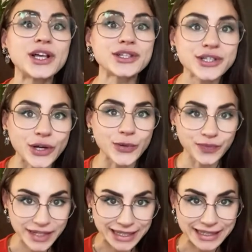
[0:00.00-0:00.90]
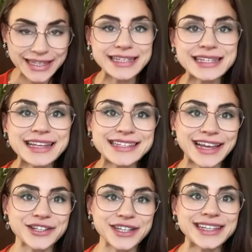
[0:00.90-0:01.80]
So click into that
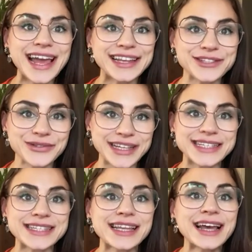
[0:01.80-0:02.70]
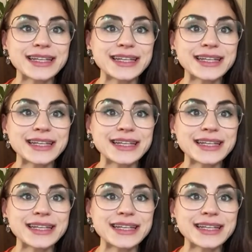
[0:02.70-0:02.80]
section and do this.